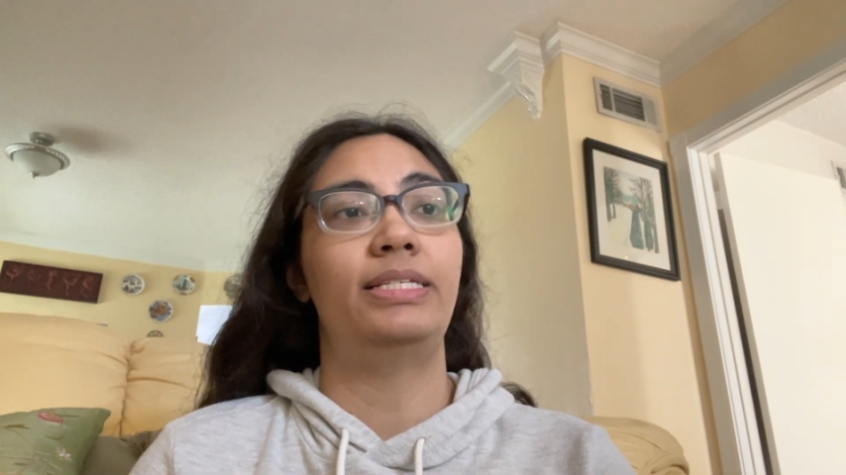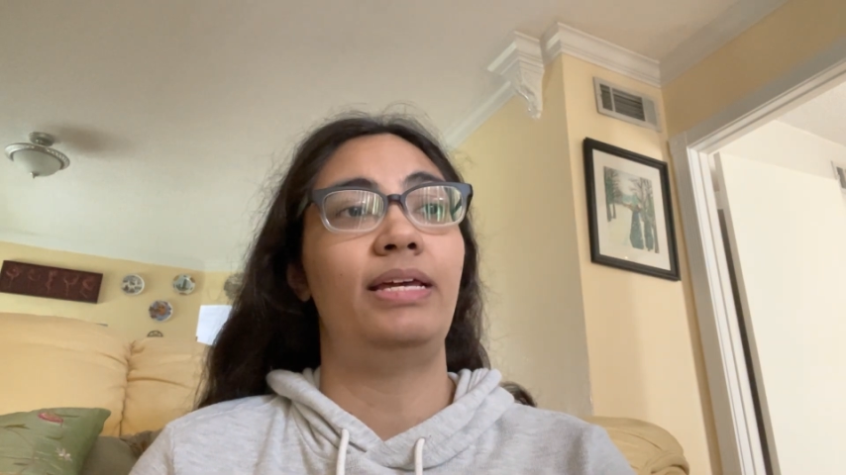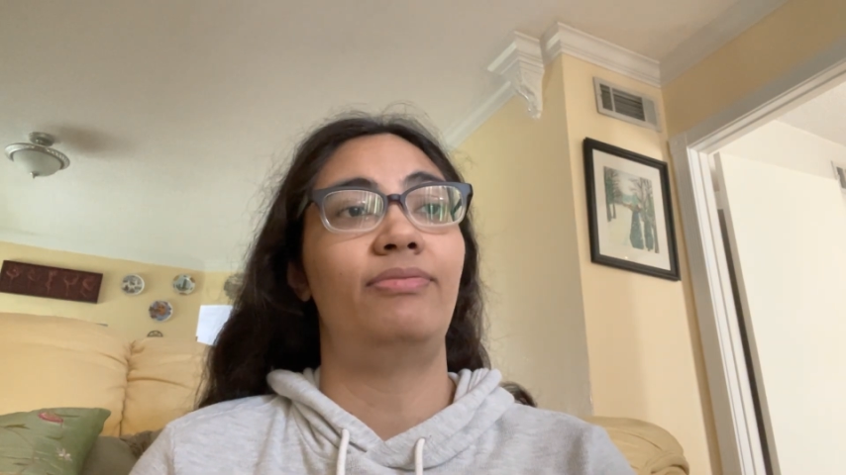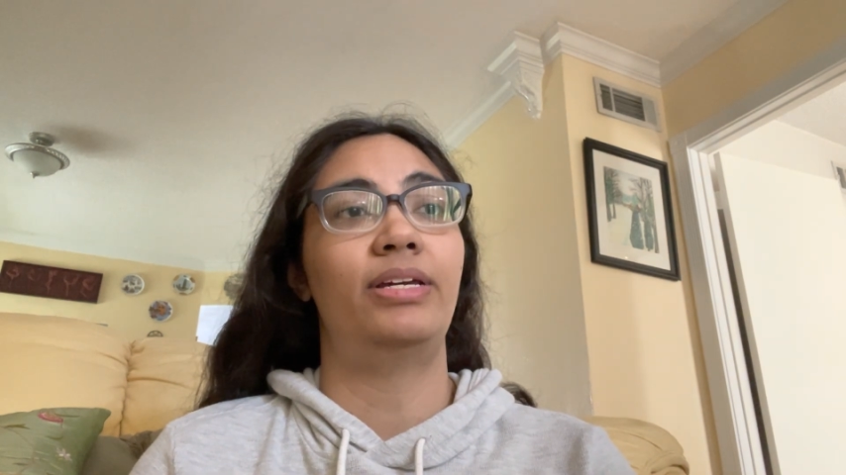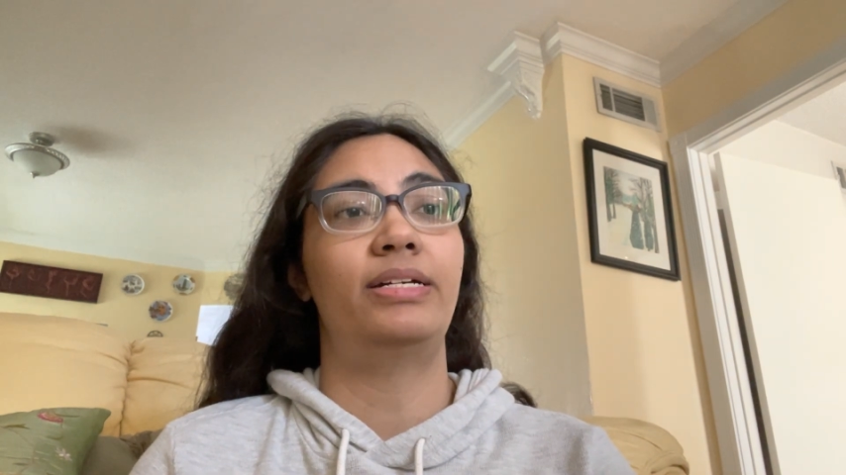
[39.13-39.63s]

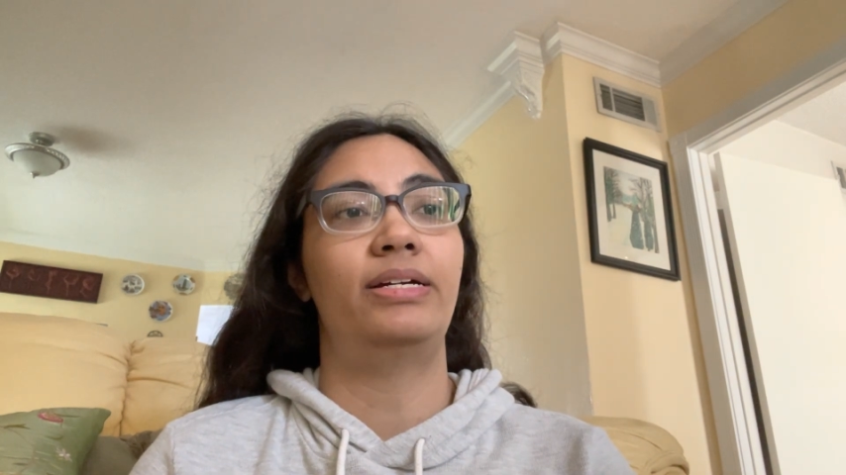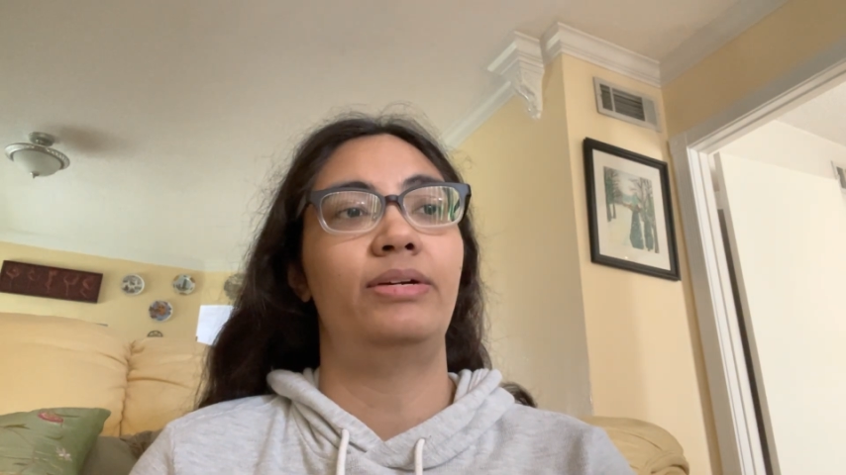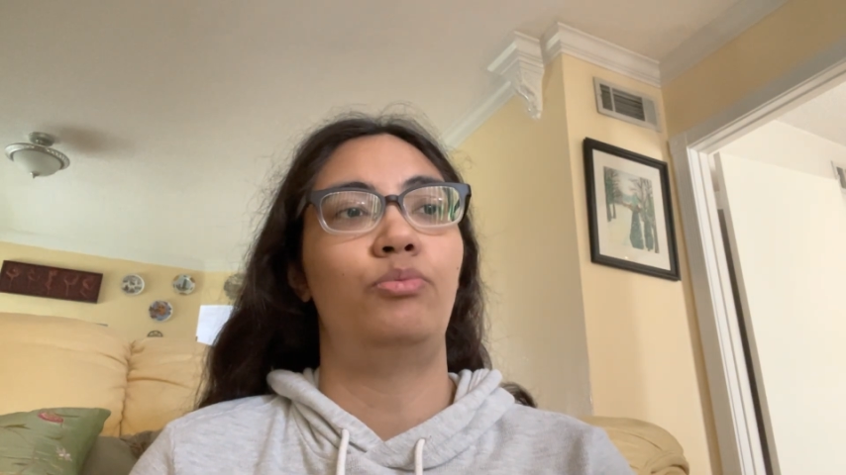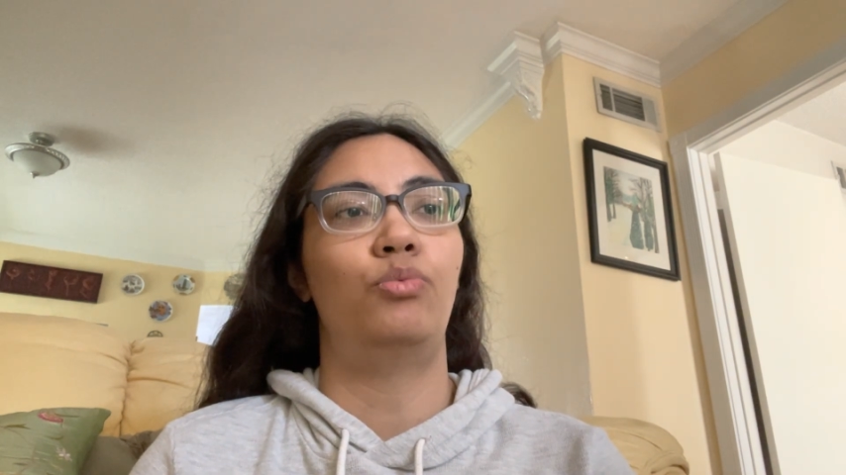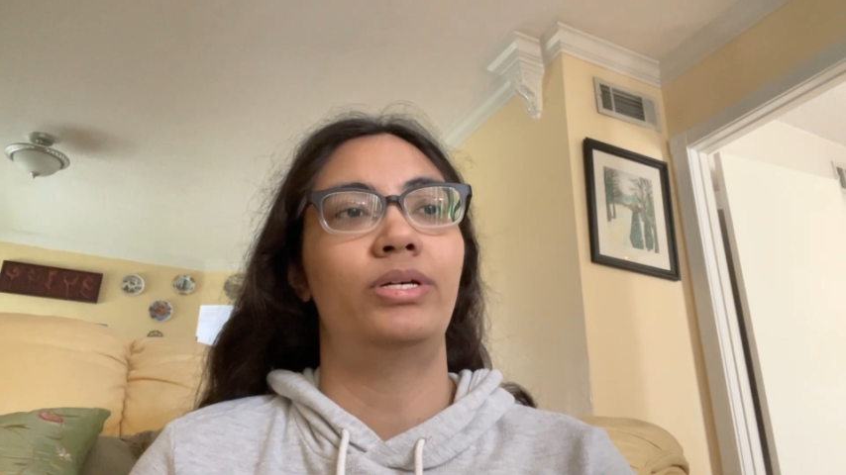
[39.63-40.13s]
if
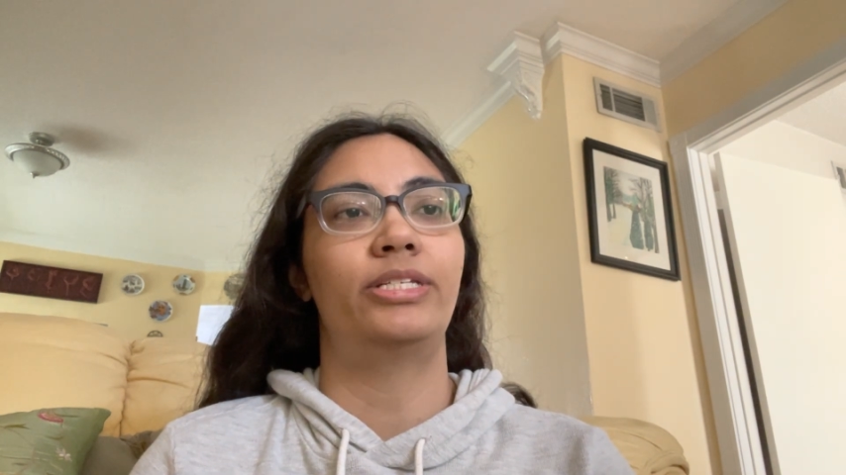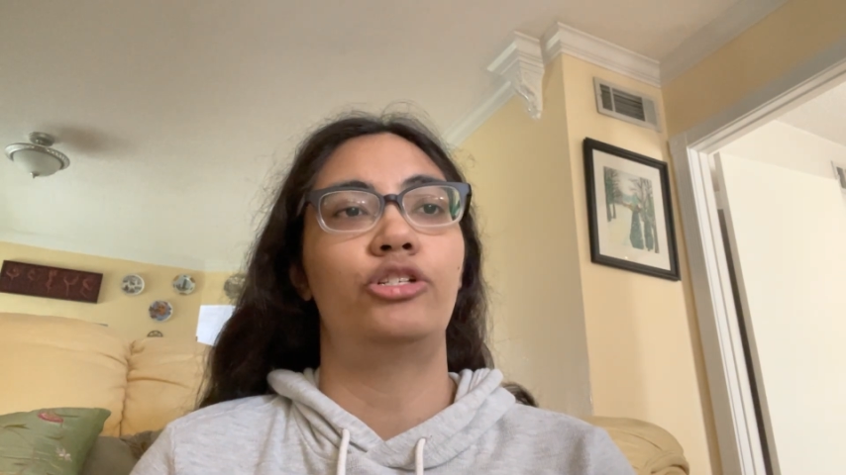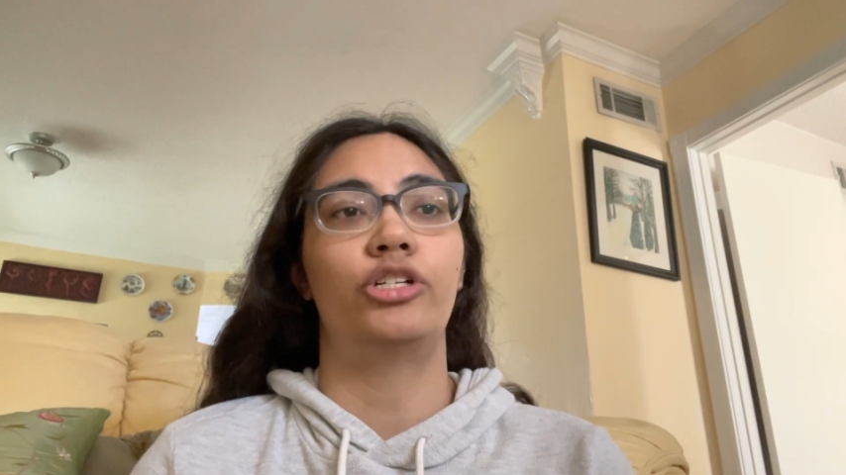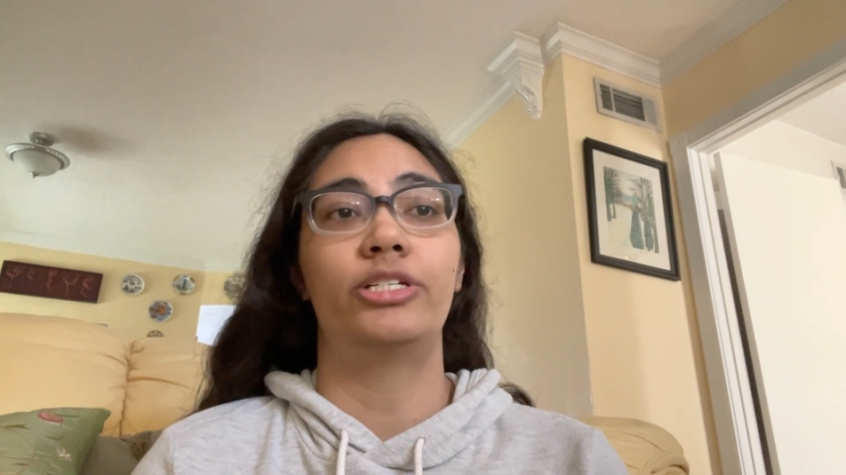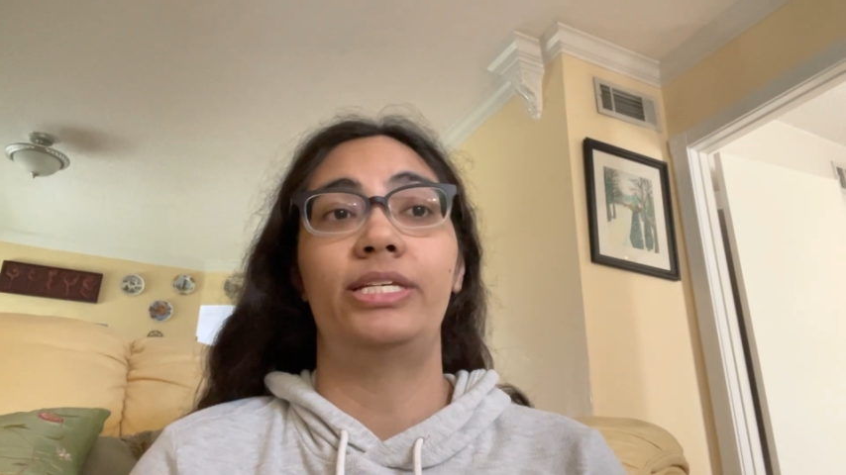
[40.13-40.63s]
there was a
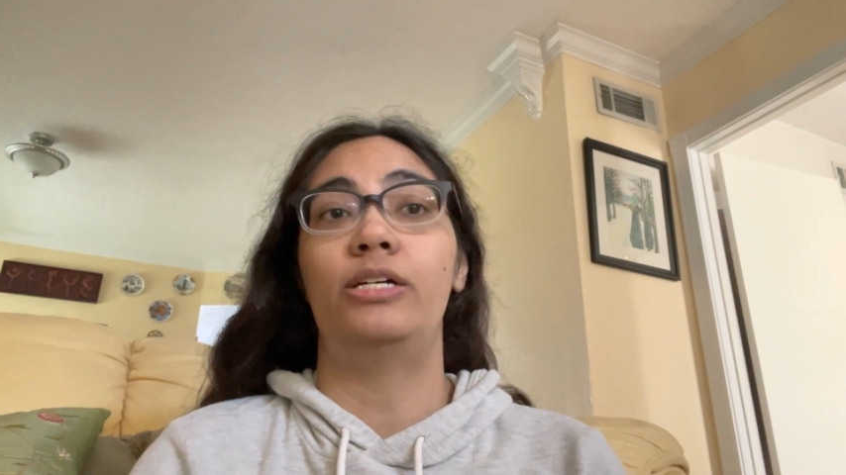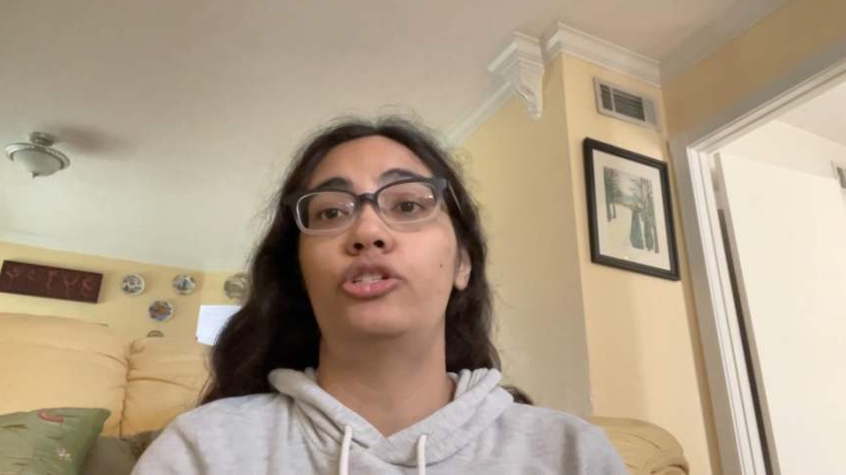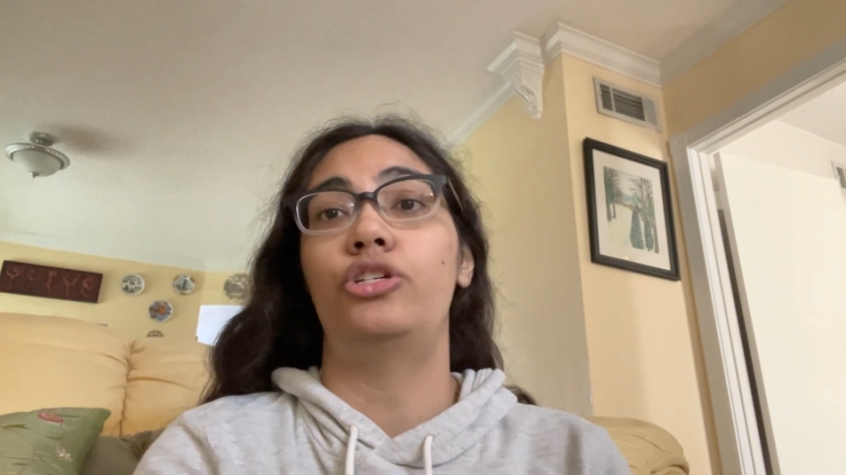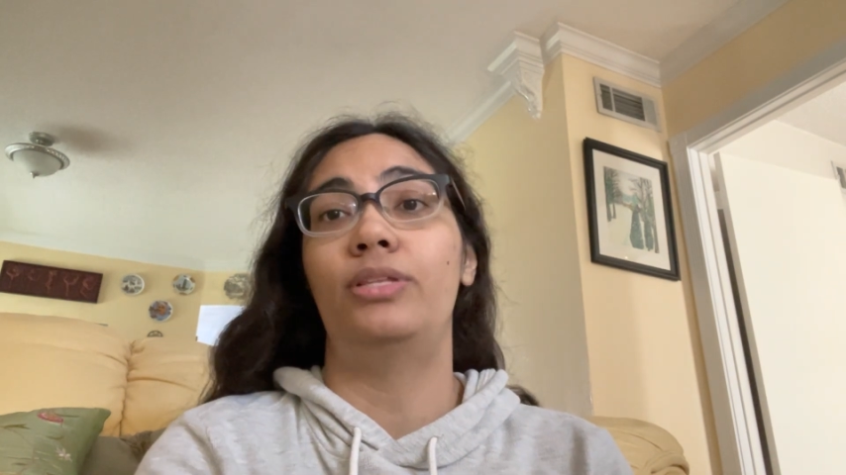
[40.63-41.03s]
jersey or two